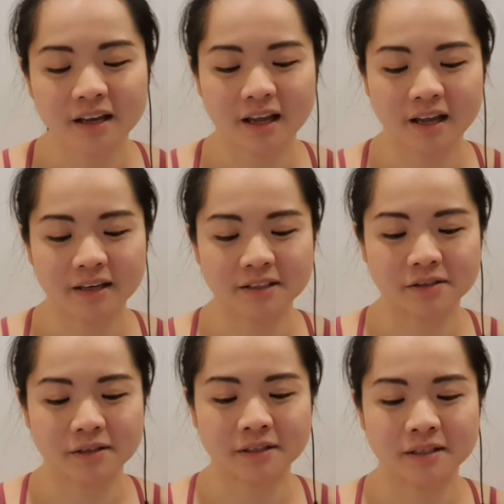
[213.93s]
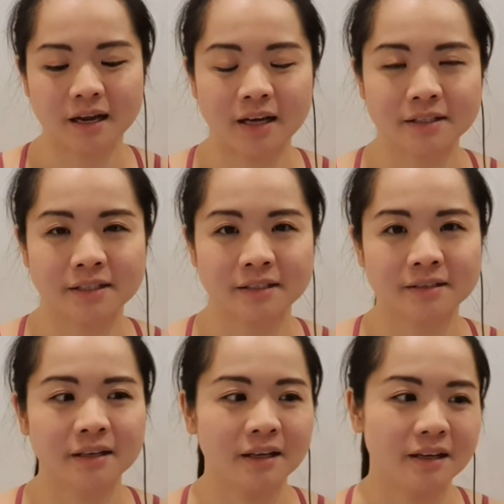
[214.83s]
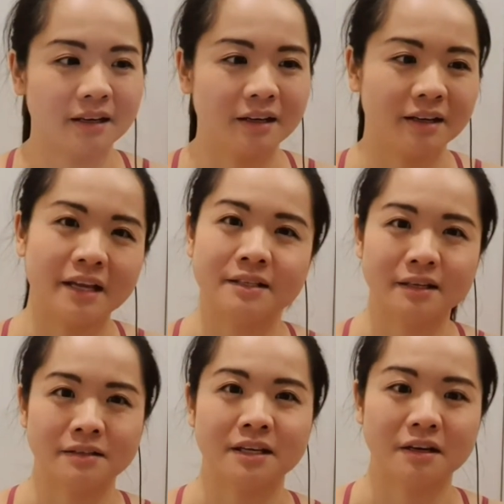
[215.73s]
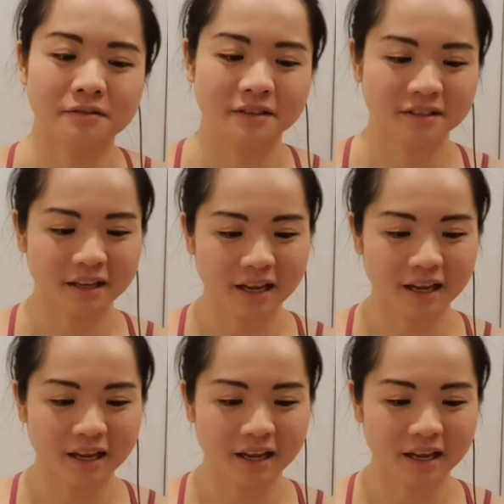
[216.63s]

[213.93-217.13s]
And it's just us against ourselves.